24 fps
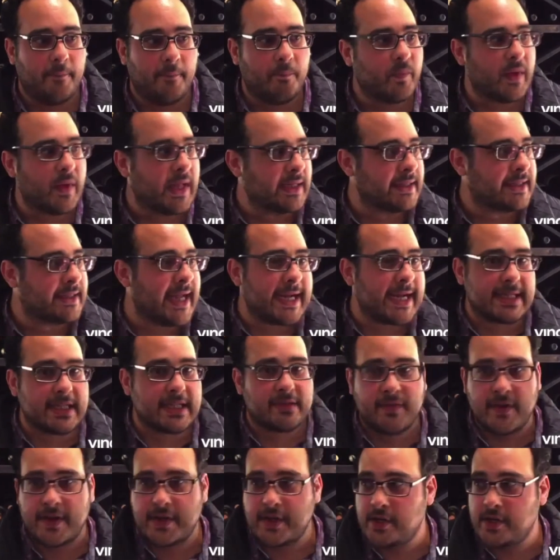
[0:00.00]
in Texas
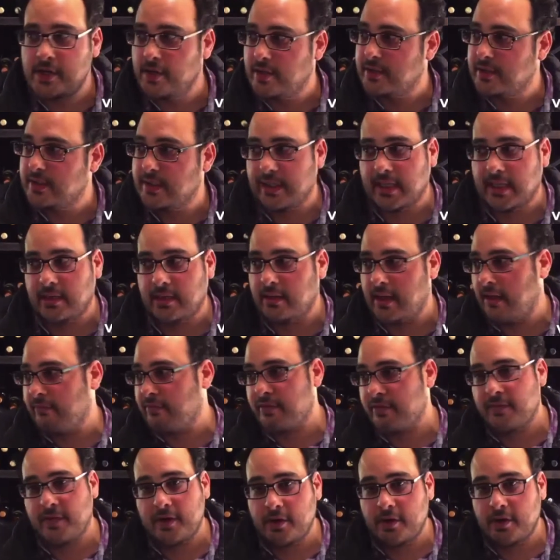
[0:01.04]
vineyards and every
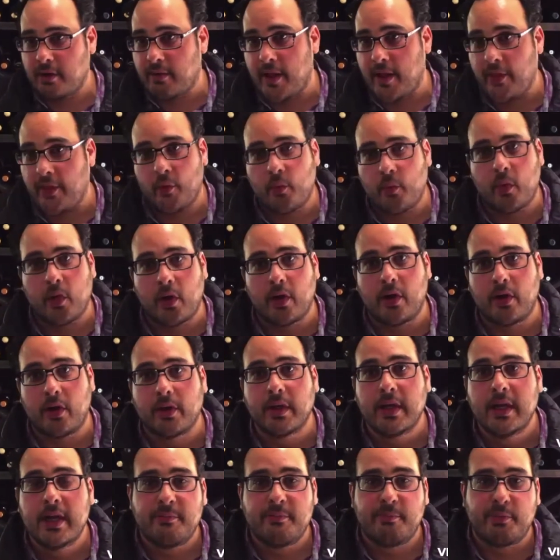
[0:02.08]
vineyard around the world,
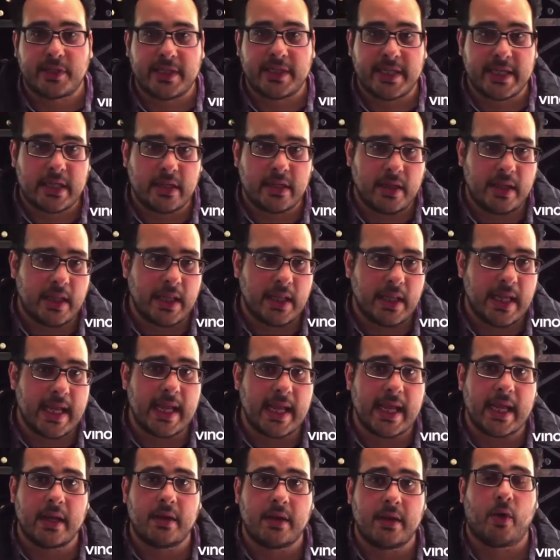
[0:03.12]
particularly
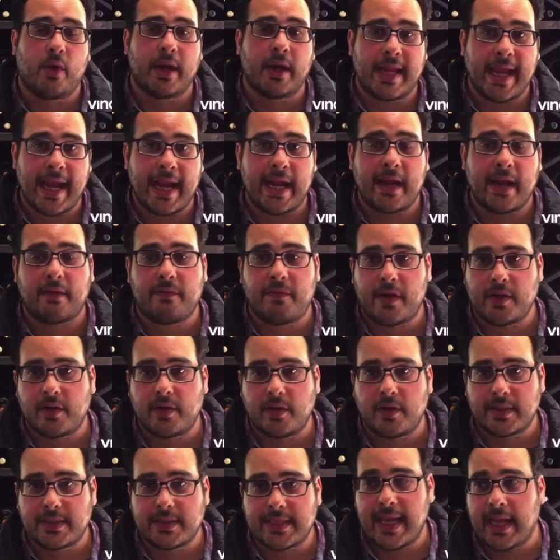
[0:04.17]
in organic
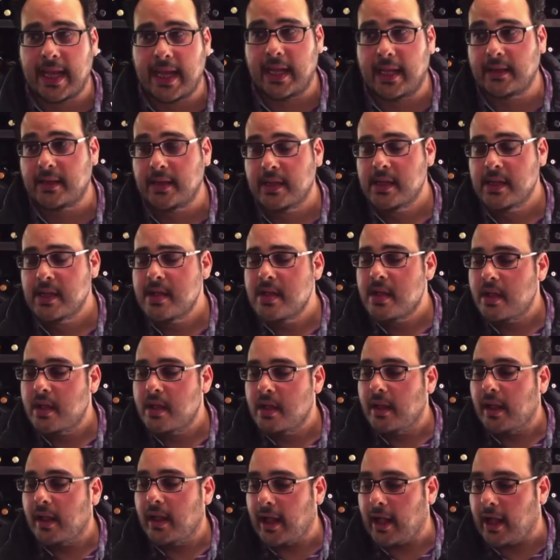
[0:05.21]
vineyards. And
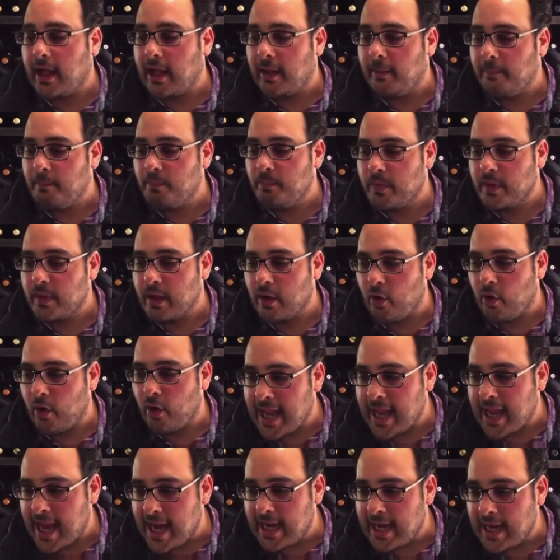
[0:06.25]
um,
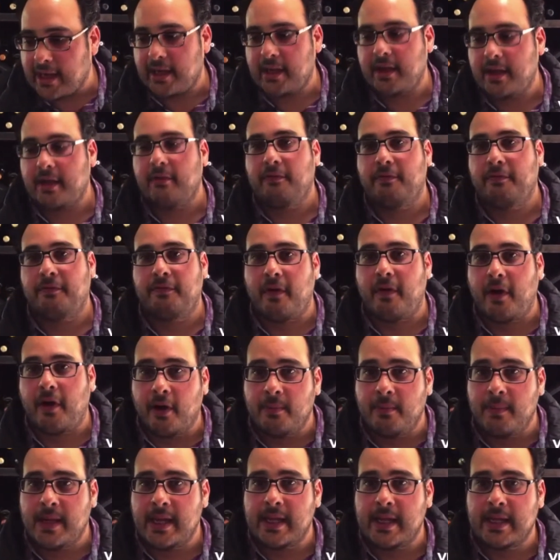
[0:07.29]
organic
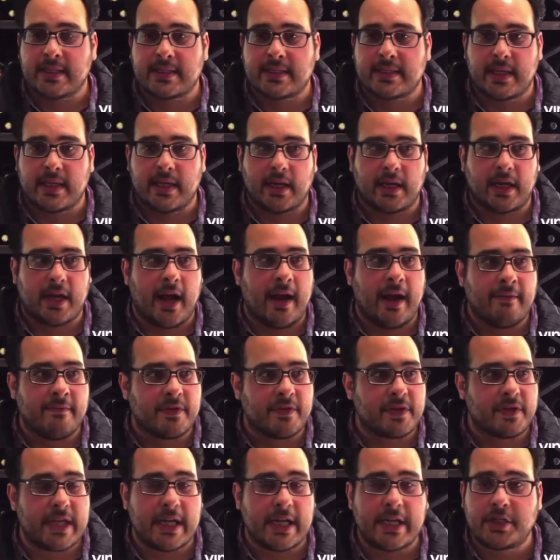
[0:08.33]
farming is a
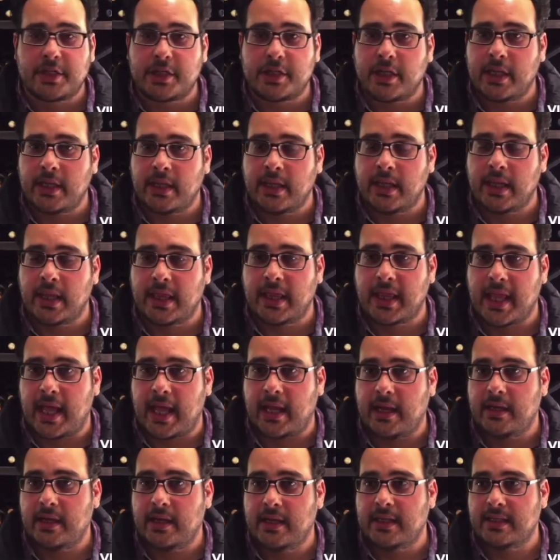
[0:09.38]
conversation that
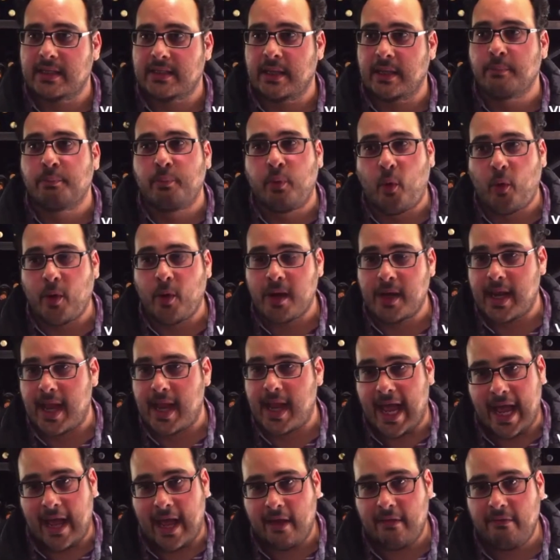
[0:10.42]
is important to
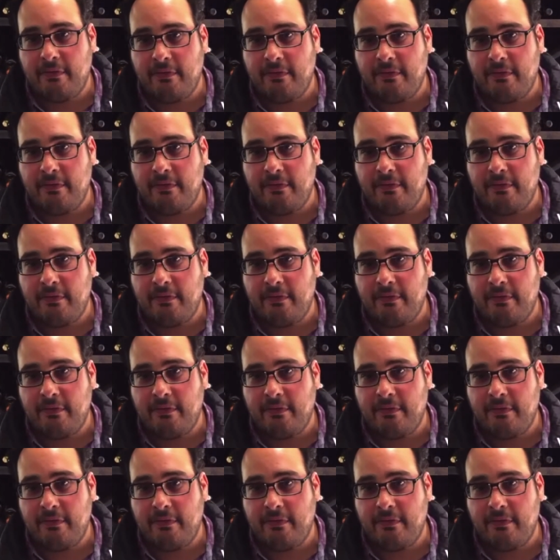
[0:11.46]
have.